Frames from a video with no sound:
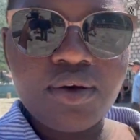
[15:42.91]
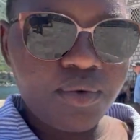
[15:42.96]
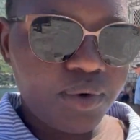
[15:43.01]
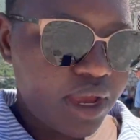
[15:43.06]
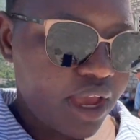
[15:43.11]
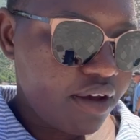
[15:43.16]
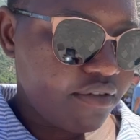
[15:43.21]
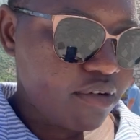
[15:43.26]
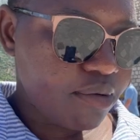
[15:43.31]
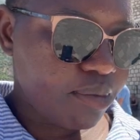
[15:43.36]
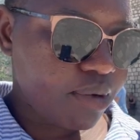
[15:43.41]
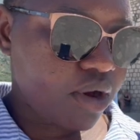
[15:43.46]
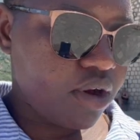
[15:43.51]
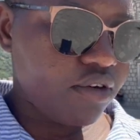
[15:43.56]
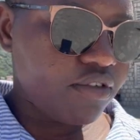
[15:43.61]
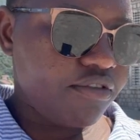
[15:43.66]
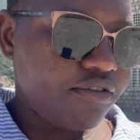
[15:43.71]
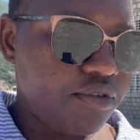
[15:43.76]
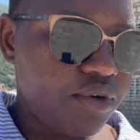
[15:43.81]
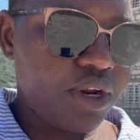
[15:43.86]
We have
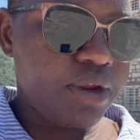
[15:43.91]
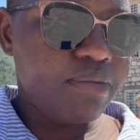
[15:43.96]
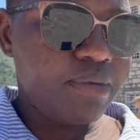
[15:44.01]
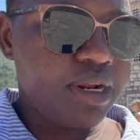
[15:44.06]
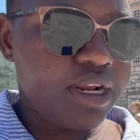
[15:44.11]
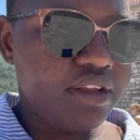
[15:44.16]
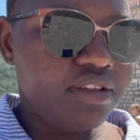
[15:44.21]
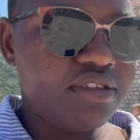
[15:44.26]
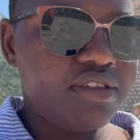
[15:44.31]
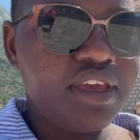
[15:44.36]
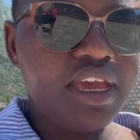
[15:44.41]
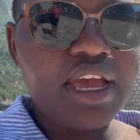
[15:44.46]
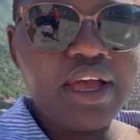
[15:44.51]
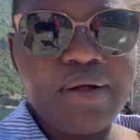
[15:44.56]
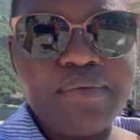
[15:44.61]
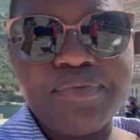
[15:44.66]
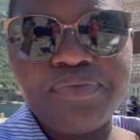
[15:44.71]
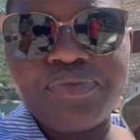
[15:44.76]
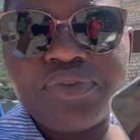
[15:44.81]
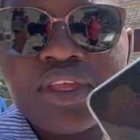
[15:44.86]
about 40 minutes here.